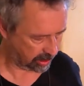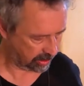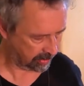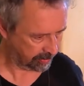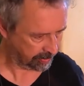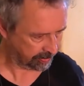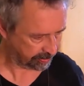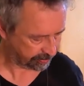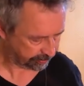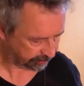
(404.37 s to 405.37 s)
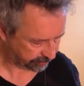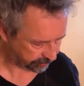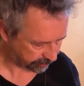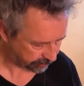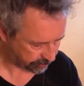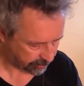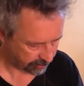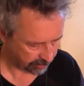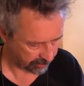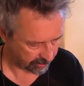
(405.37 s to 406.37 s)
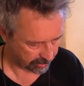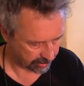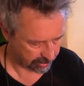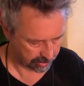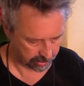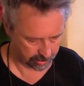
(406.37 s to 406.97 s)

[no speech]